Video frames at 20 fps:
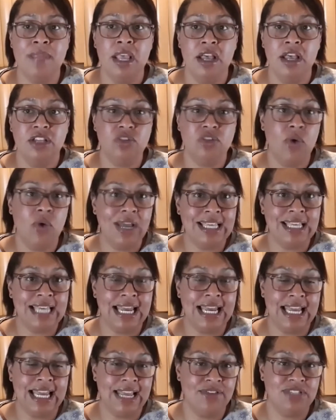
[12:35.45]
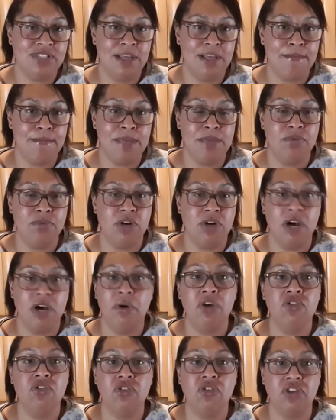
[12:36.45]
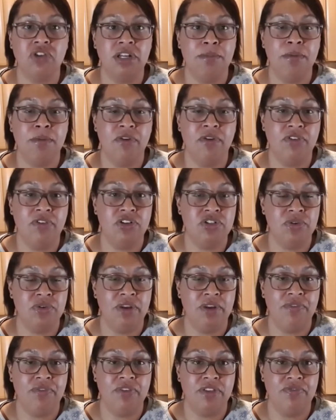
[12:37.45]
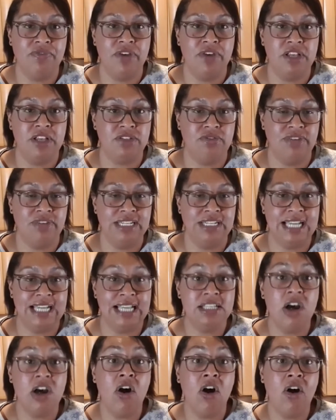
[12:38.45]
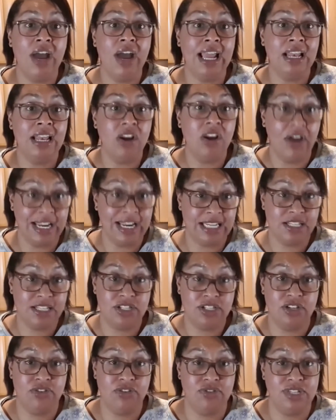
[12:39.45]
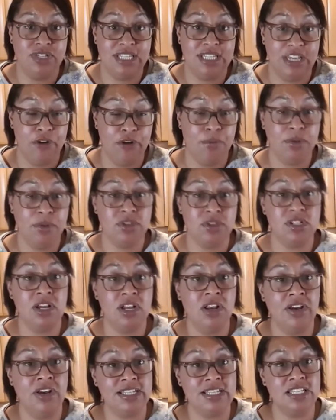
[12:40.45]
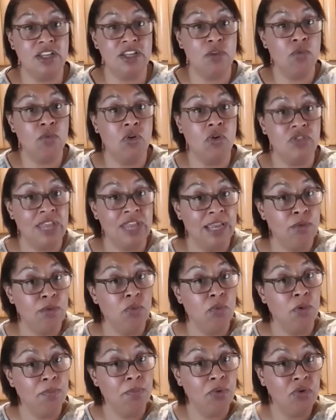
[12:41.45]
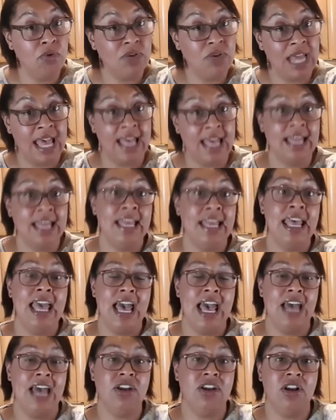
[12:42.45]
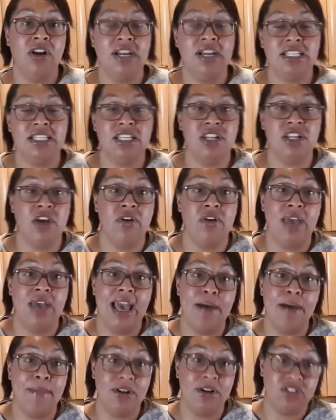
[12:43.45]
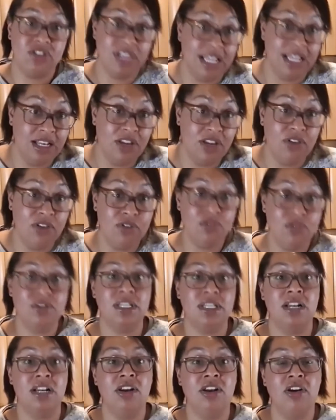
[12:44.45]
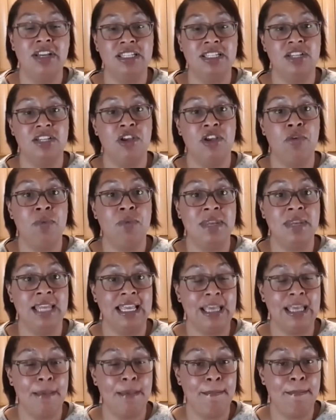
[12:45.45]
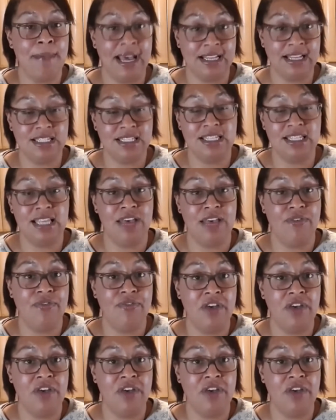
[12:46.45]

So I get it if some people go, I'm not going to bother doing it for the first 3 days. I like to still, because I like to know what they were born at, and I like to know how much they lose, and I like to know when they get back to their